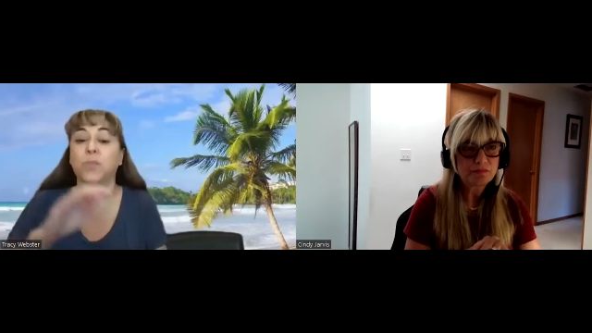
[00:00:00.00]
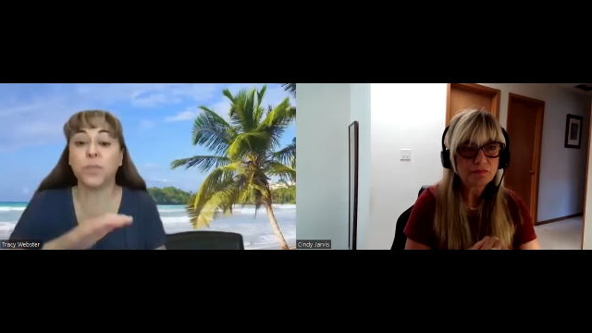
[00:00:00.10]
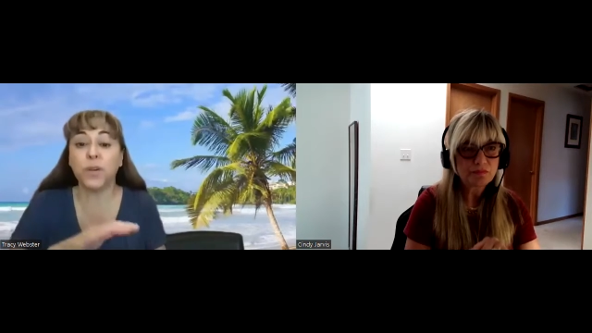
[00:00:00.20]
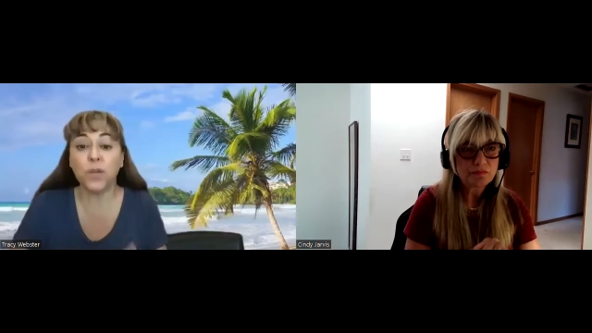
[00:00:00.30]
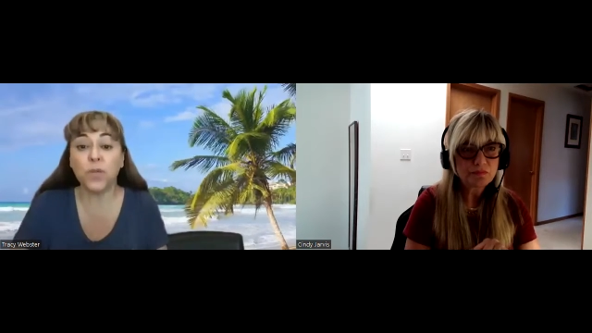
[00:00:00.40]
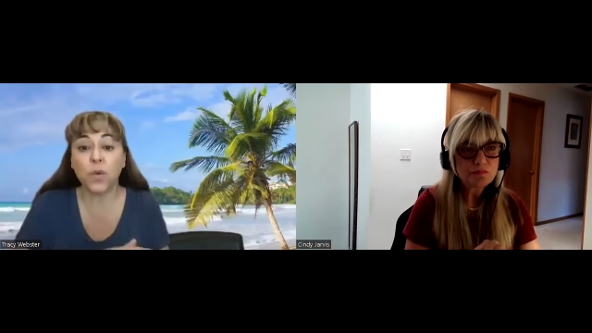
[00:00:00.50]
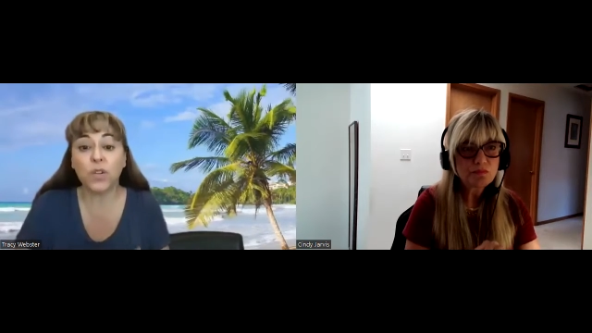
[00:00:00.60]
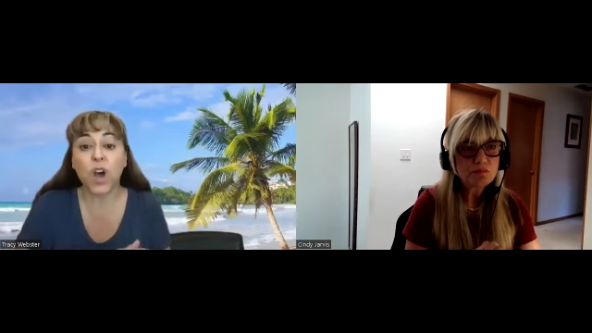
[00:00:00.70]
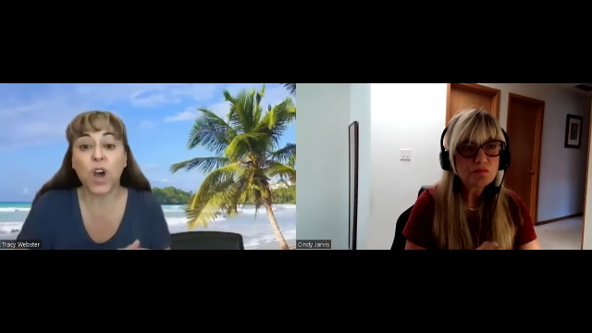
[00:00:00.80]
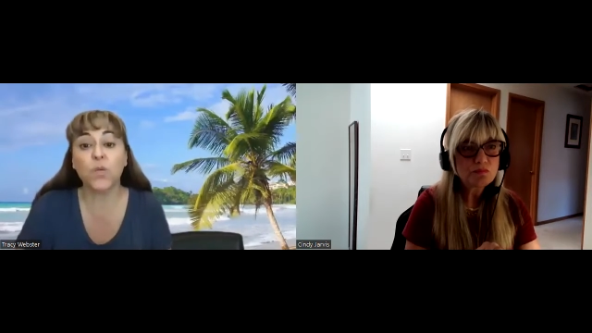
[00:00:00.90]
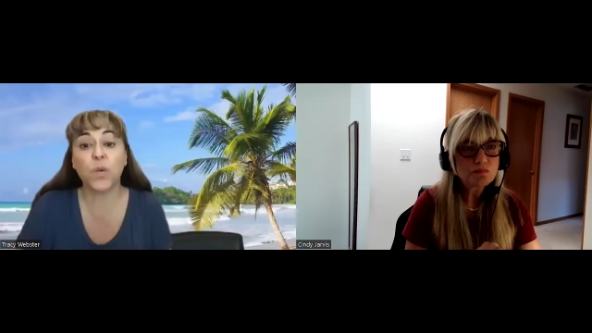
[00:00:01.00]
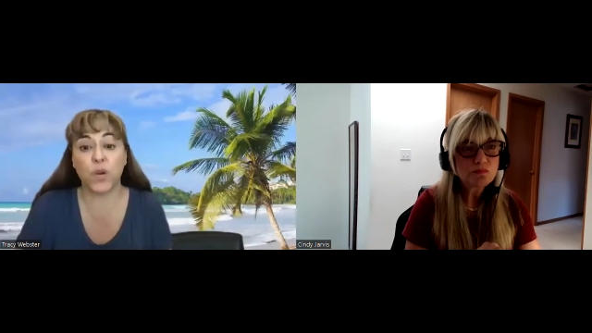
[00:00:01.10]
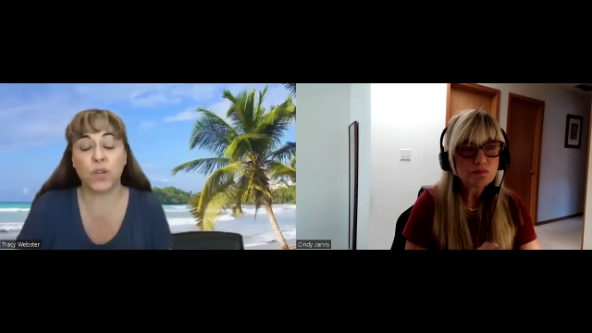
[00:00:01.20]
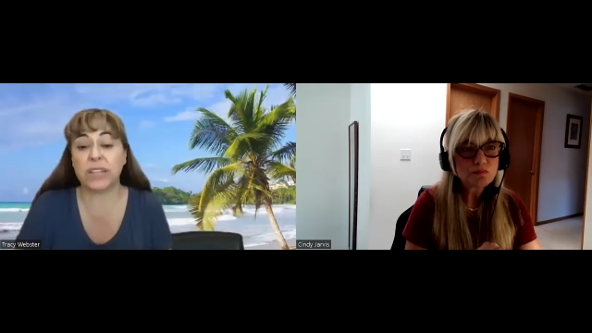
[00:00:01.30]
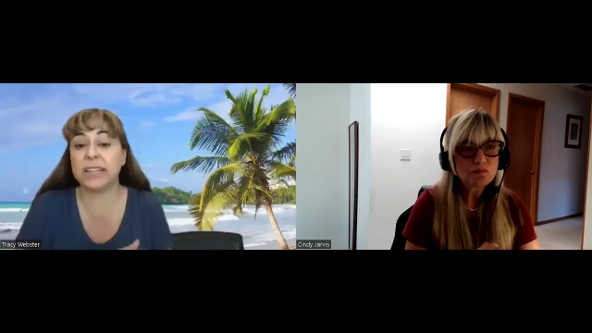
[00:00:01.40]
Speaker 1: would put the water on
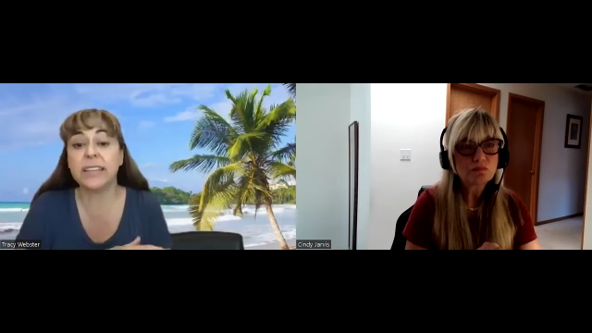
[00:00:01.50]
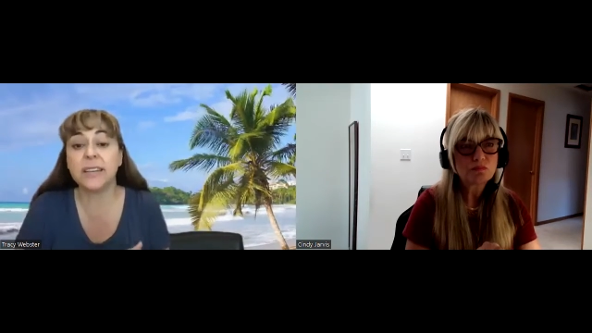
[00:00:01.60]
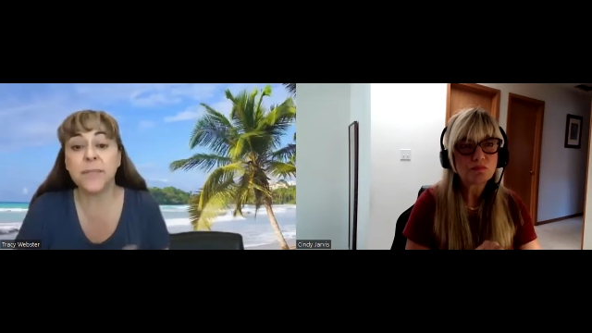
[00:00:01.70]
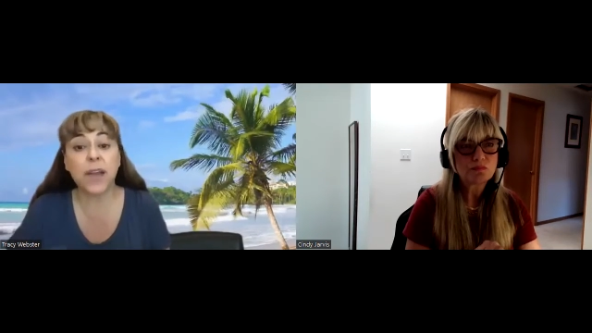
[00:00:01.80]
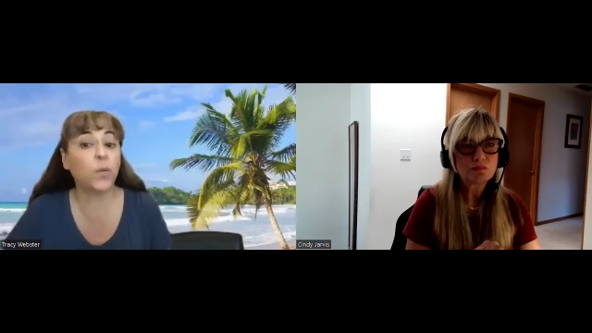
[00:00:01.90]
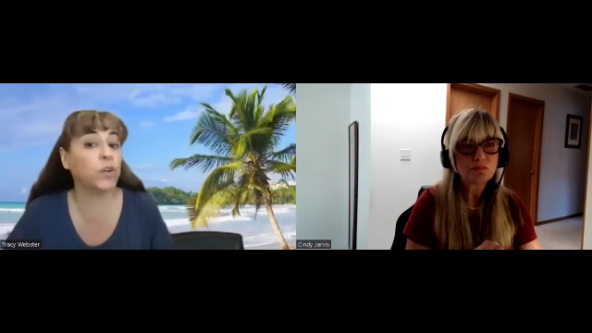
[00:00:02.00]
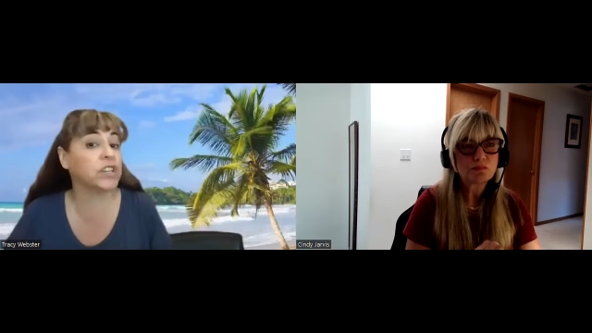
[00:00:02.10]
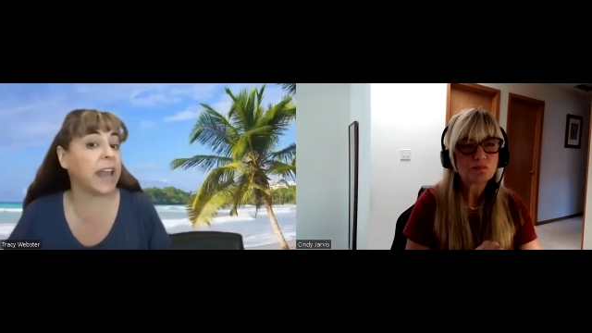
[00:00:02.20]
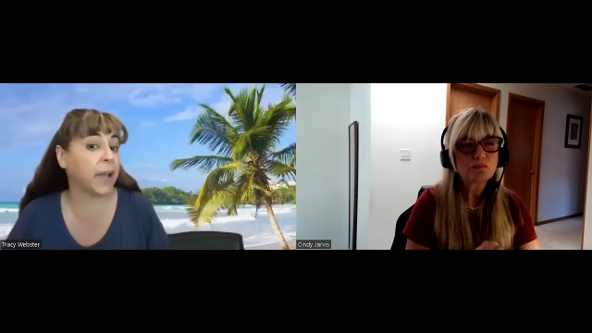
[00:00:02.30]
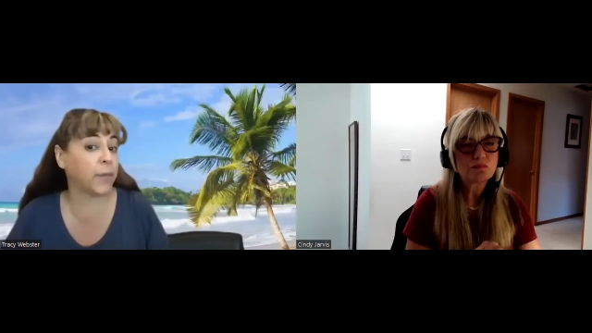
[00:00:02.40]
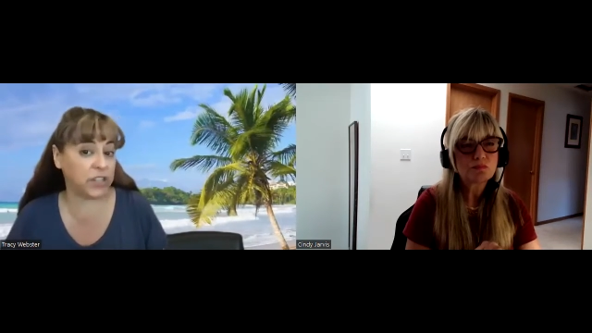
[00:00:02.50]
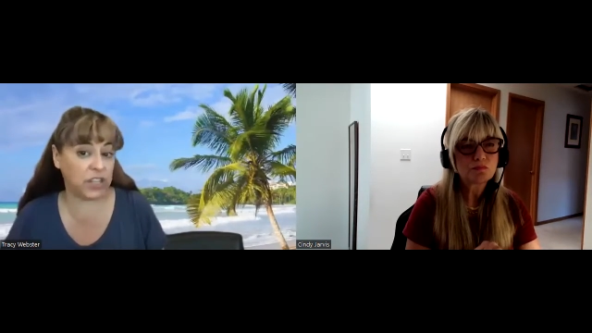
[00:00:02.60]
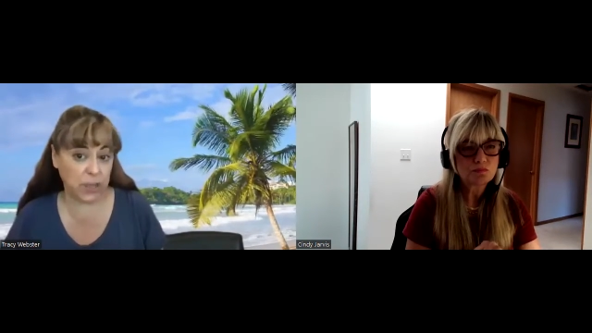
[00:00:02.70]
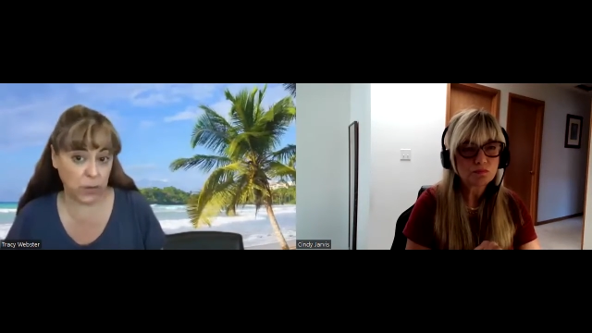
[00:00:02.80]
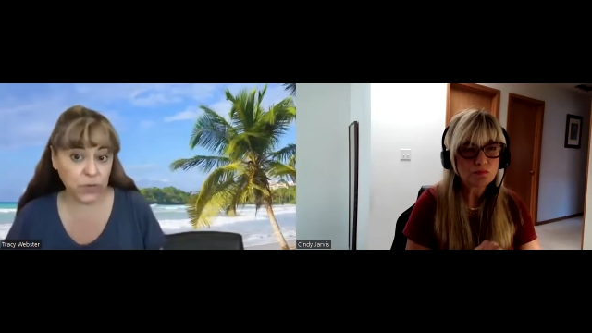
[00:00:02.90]
words. And it didn't matter which language he
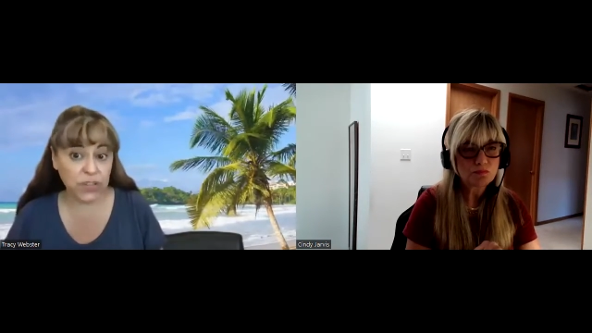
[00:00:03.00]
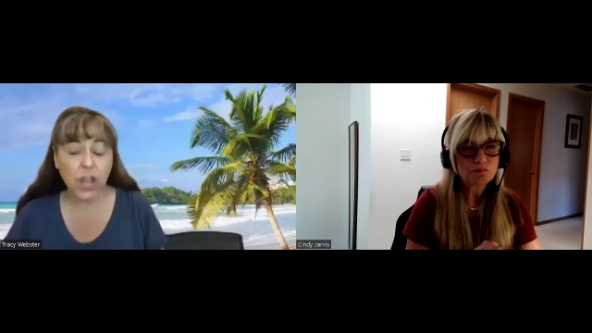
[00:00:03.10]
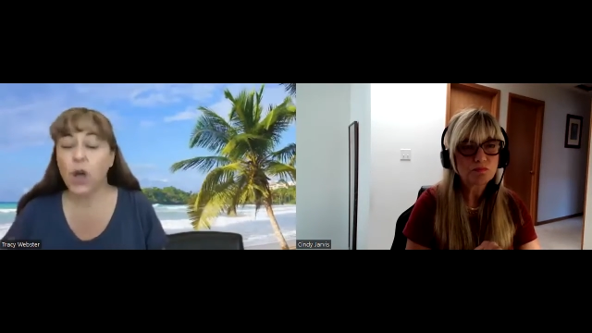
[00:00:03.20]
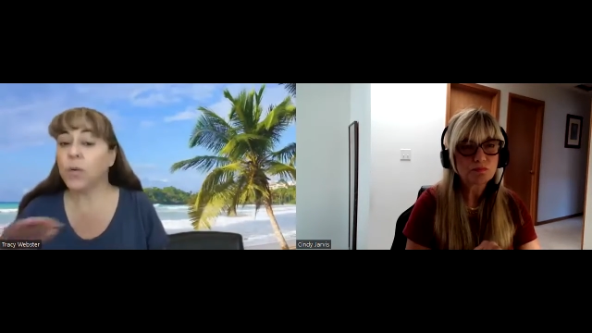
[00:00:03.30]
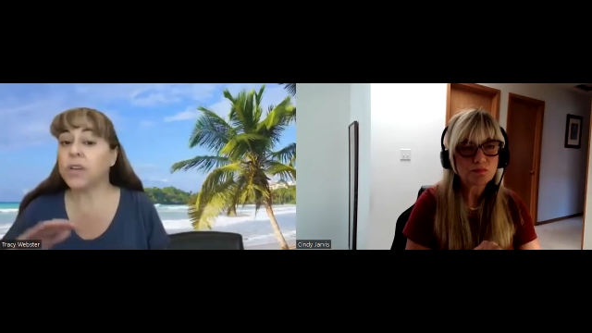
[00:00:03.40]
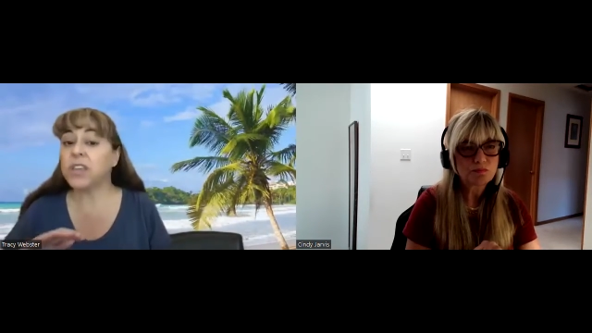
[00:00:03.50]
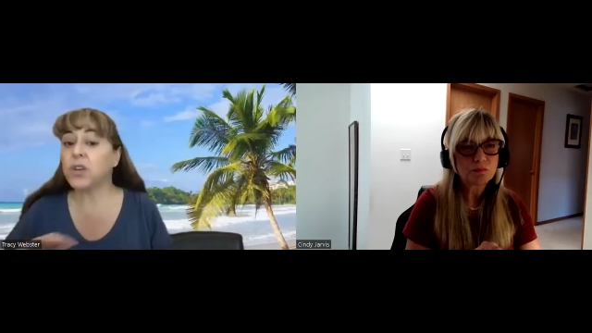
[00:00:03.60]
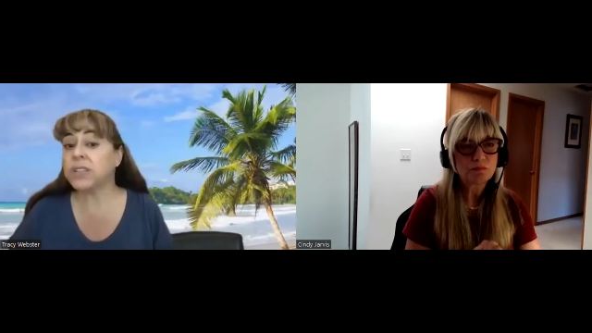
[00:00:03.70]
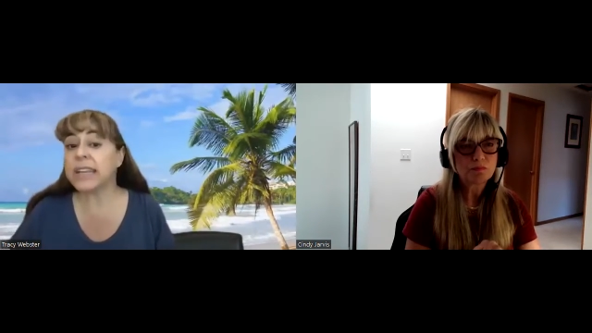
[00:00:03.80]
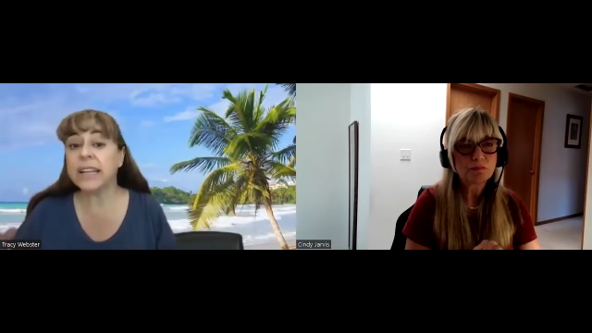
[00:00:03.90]
used, whether he used